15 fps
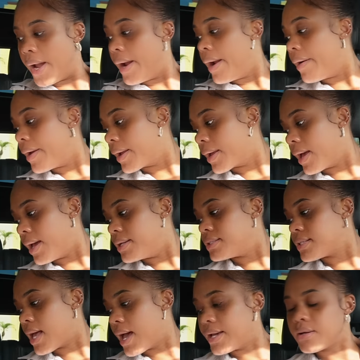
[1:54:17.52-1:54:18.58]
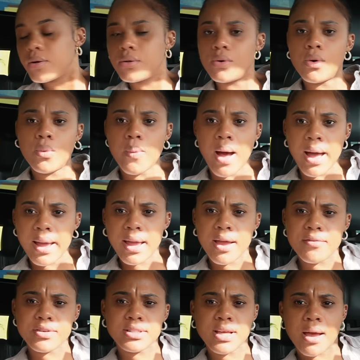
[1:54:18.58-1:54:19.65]
all right guys i don't know why
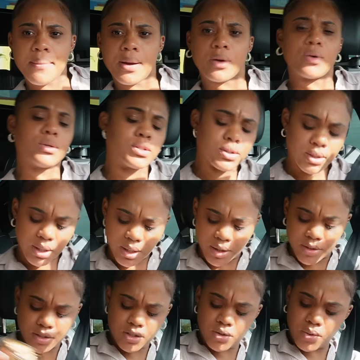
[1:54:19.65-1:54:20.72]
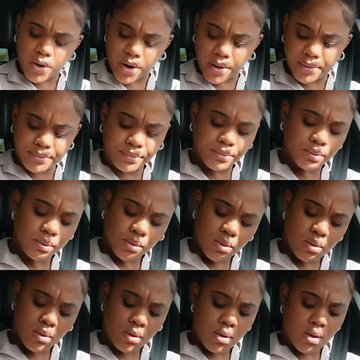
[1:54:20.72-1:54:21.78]
every time i go to the ear store
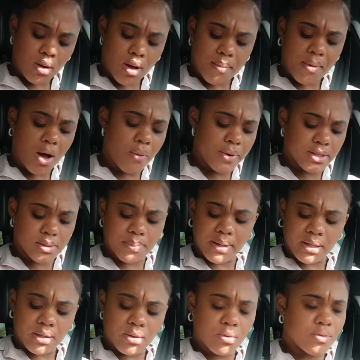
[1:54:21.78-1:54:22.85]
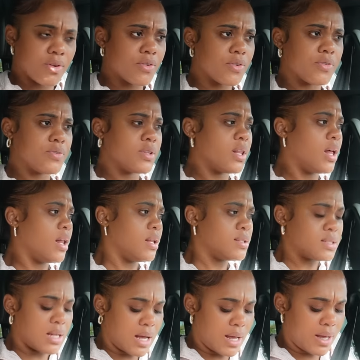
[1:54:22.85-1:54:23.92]
i'm always spending over 50
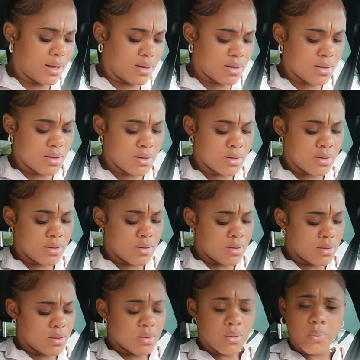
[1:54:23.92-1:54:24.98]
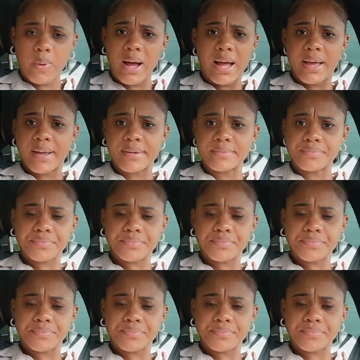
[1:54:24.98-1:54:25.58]
dollars like why